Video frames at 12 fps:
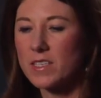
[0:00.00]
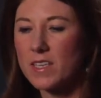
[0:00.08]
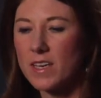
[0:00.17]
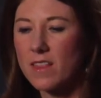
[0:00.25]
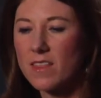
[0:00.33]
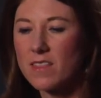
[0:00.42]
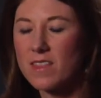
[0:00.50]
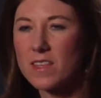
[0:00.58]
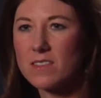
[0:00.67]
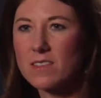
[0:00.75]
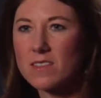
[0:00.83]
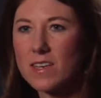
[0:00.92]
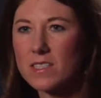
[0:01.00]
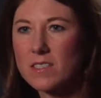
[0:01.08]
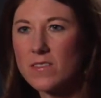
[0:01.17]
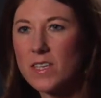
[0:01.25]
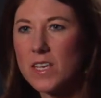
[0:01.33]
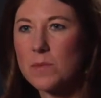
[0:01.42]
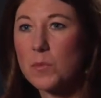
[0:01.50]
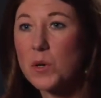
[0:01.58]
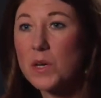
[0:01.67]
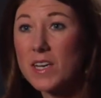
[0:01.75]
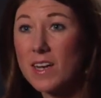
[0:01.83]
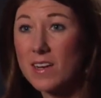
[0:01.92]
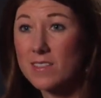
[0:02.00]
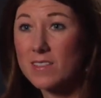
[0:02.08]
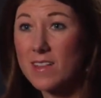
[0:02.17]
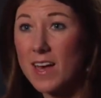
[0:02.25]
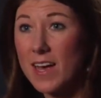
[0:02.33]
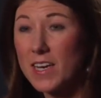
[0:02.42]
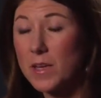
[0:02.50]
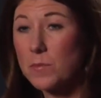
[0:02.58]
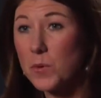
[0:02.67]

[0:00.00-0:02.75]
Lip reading: to take a thin slice of it and put it on a slide and